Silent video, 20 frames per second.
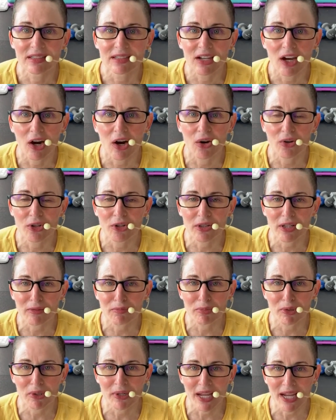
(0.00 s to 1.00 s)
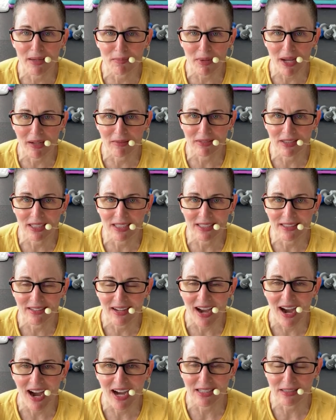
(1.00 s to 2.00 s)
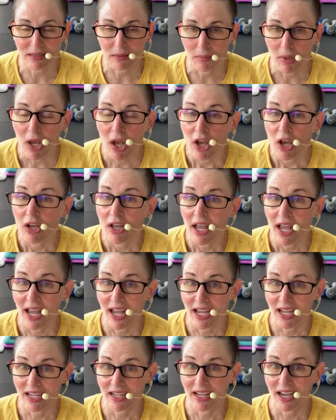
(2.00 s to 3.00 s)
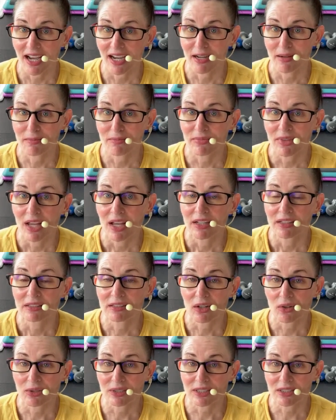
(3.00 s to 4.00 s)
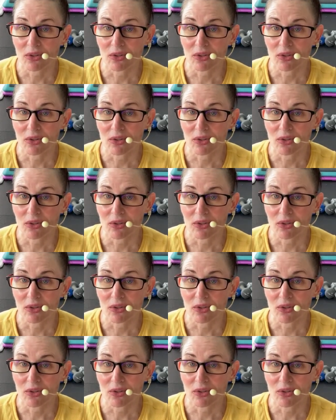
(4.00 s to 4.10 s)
Oh, you love boot camp, Evelyn? Awesome. Hey, um, so it's